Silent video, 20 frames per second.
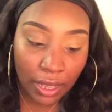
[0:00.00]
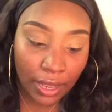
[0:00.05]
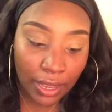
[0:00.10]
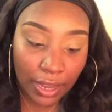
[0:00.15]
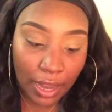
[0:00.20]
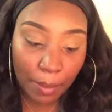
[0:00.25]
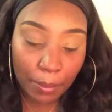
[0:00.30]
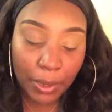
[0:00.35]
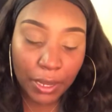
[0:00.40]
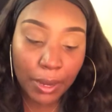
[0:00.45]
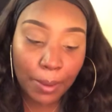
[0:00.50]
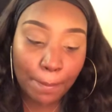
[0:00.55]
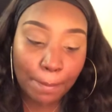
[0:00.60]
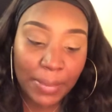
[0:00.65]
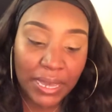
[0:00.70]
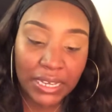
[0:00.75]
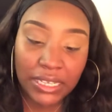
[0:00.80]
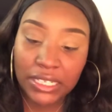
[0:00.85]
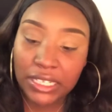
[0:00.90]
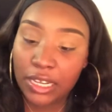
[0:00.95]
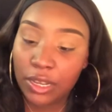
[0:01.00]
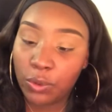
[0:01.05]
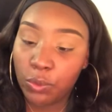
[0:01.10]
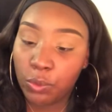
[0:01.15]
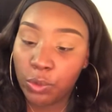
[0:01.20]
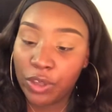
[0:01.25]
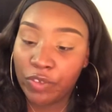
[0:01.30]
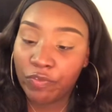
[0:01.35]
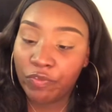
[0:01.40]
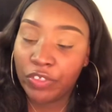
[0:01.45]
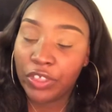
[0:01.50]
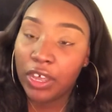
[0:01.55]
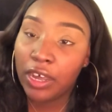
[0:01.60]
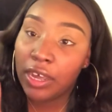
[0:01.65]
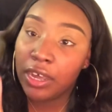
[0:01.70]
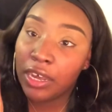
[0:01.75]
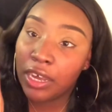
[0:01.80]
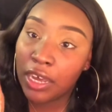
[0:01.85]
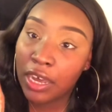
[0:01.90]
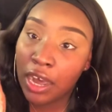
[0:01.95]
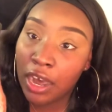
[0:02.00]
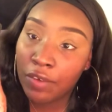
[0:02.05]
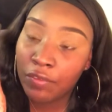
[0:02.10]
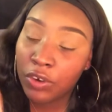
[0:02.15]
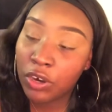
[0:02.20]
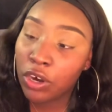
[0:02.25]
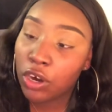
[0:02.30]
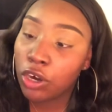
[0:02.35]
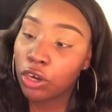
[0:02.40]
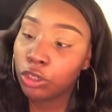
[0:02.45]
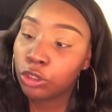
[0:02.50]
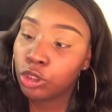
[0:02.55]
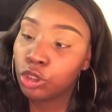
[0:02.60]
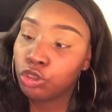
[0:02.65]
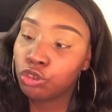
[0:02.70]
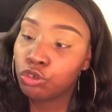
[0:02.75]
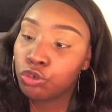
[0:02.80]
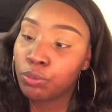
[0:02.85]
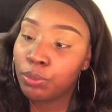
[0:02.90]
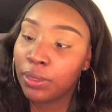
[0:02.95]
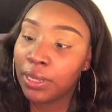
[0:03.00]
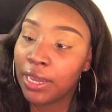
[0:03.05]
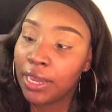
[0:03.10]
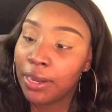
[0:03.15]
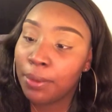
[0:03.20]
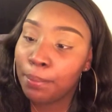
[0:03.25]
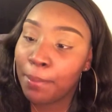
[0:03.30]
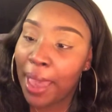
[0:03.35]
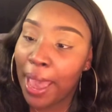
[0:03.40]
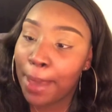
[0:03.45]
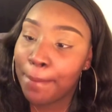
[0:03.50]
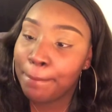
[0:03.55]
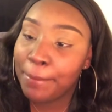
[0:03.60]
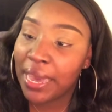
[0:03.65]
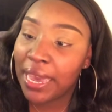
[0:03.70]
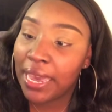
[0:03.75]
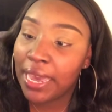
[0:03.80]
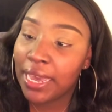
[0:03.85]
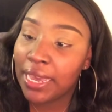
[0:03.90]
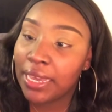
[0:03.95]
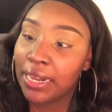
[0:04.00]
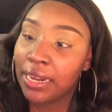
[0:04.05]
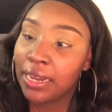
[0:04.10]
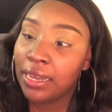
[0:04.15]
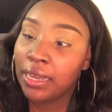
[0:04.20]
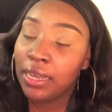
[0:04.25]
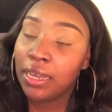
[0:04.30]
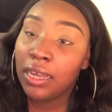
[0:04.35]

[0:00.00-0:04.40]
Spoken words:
and I'm gonna mix it with the Covergirl True Blend Matte Made